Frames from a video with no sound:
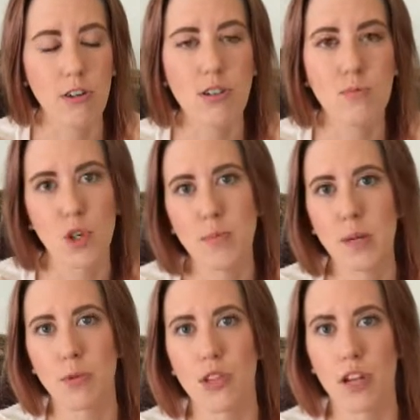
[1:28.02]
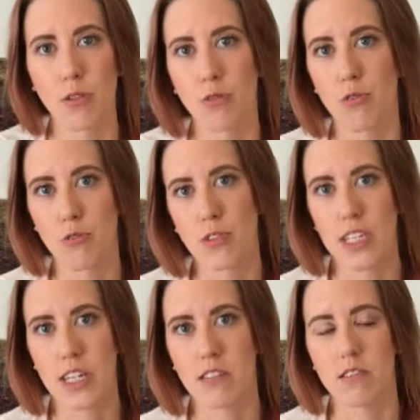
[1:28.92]
there is more people that go through those
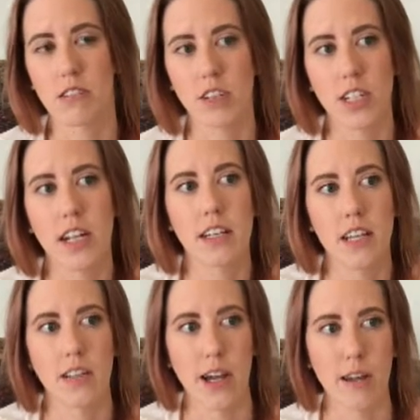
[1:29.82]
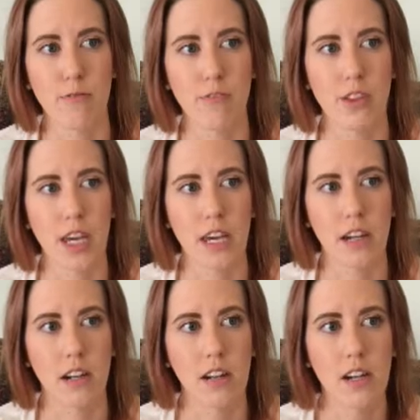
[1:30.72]
things on their day-to-day life
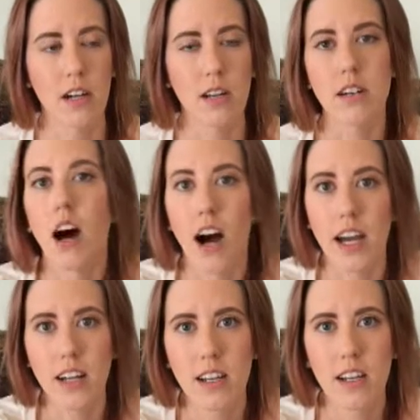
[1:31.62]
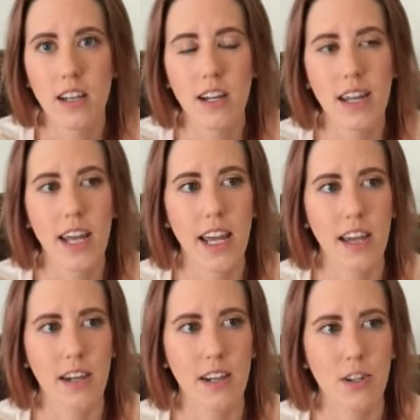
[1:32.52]
than not.
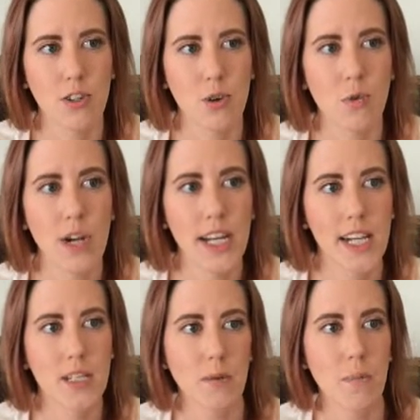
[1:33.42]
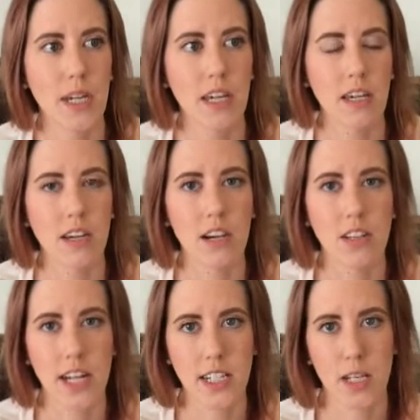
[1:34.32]
And we need to be
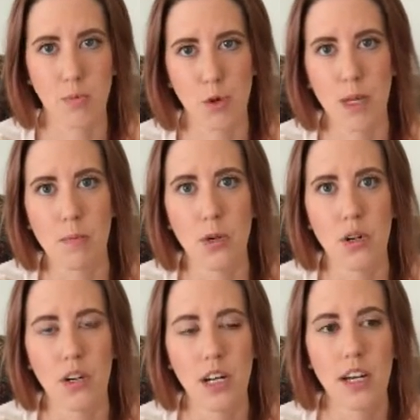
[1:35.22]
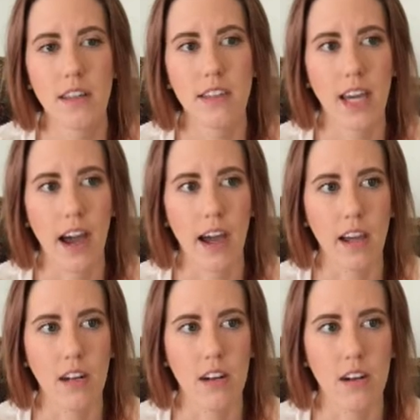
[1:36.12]
electing more people
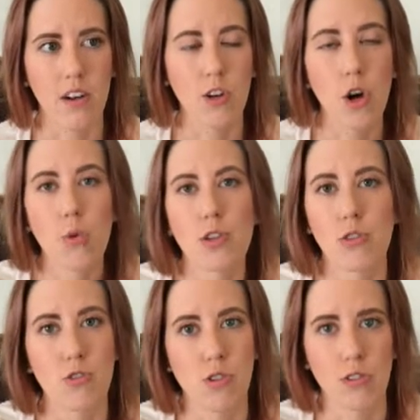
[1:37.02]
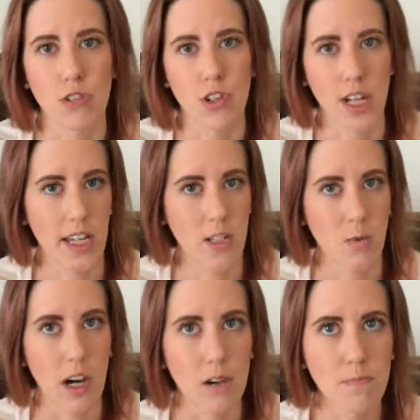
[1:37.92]
that know what those struggles are like as
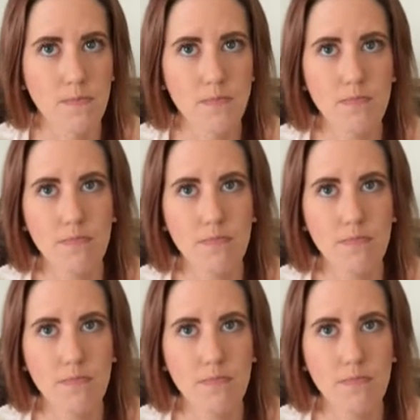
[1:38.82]
well.